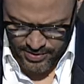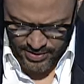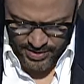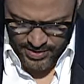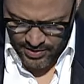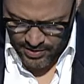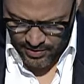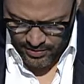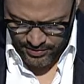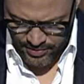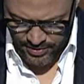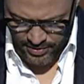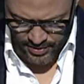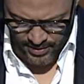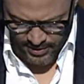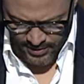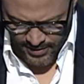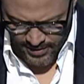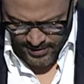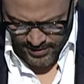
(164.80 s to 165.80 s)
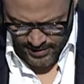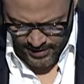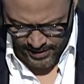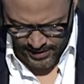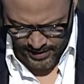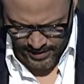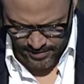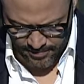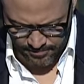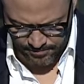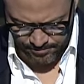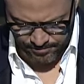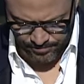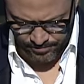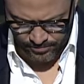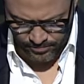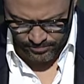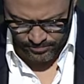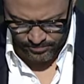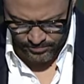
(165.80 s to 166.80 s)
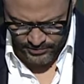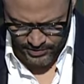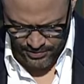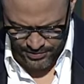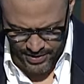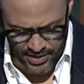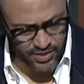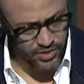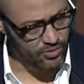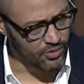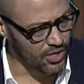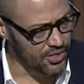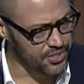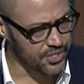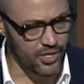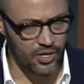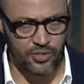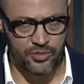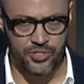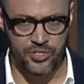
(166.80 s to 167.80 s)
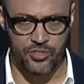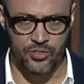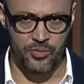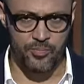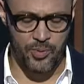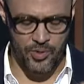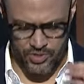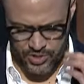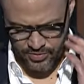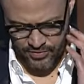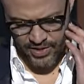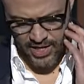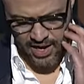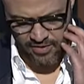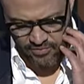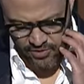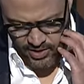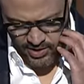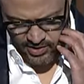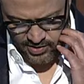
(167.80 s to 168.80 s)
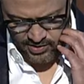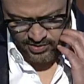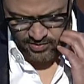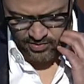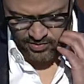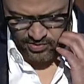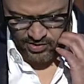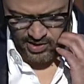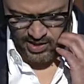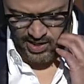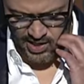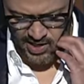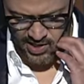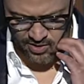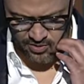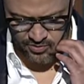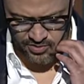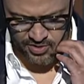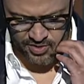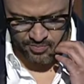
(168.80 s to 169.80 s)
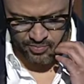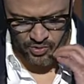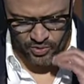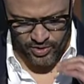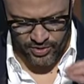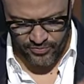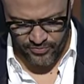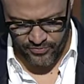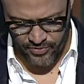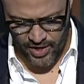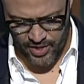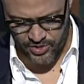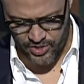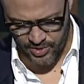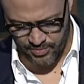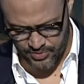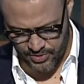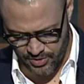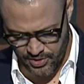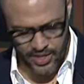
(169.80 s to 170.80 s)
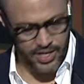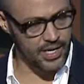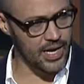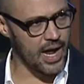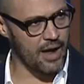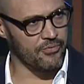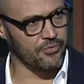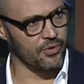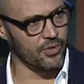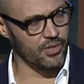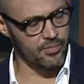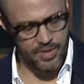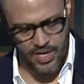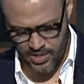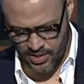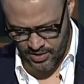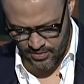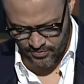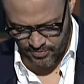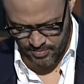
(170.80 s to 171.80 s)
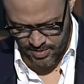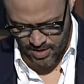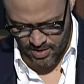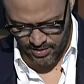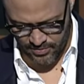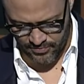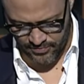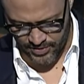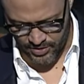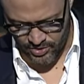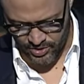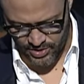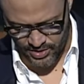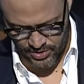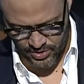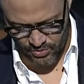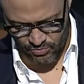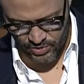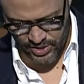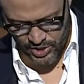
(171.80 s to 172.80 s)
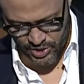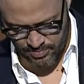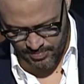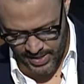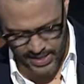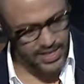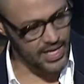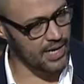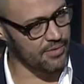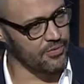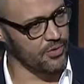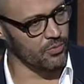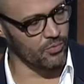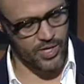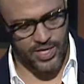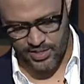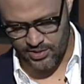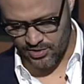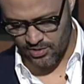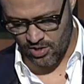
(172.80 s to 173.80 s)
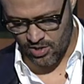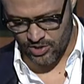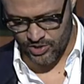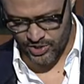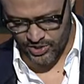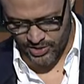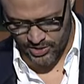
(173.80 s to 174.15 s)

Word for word: Guild. Um, thank you also to Percival Everett, uh, whose support and friendship during and after the making of American Fiction has enriched my life in ways large and